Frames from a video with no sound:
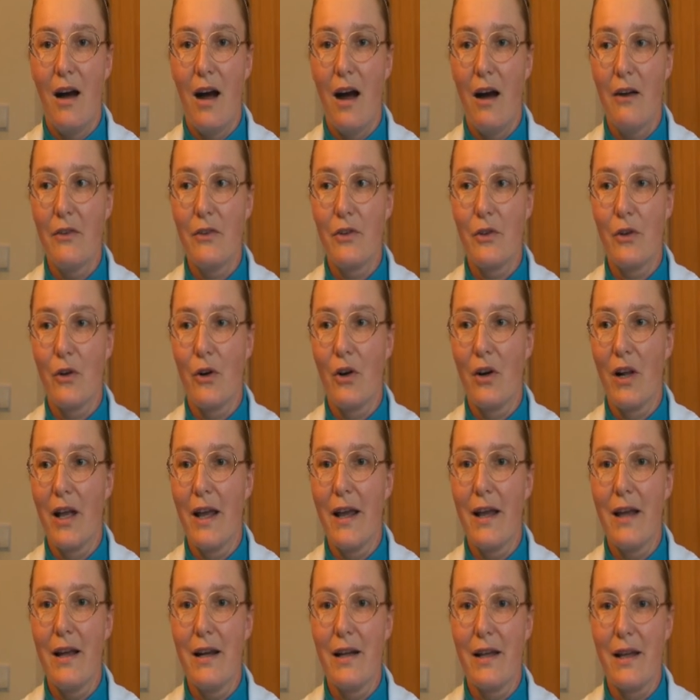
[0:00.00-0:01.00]
After all,
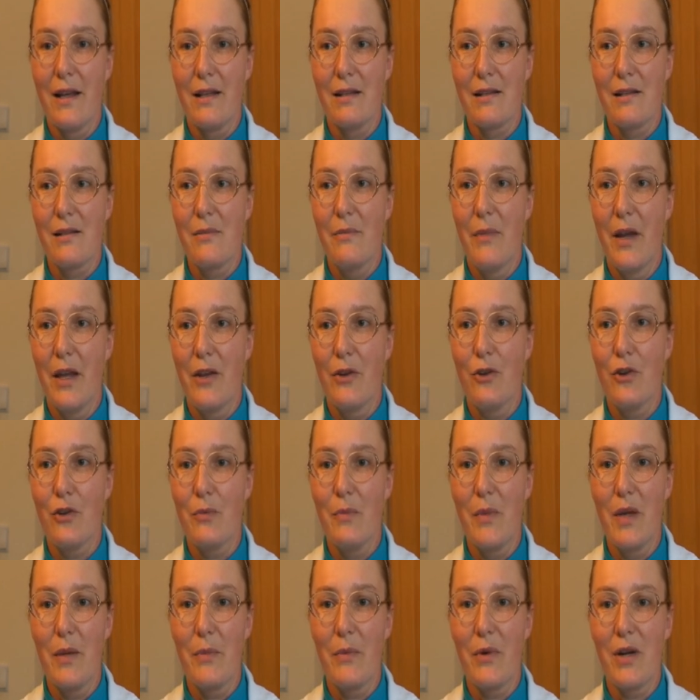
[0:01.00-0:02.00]
aliens may
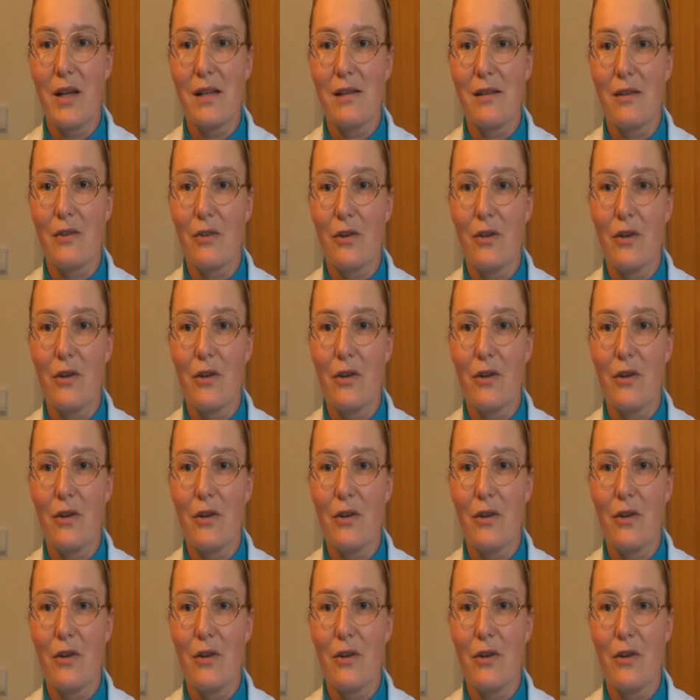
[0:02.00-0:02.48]
not be present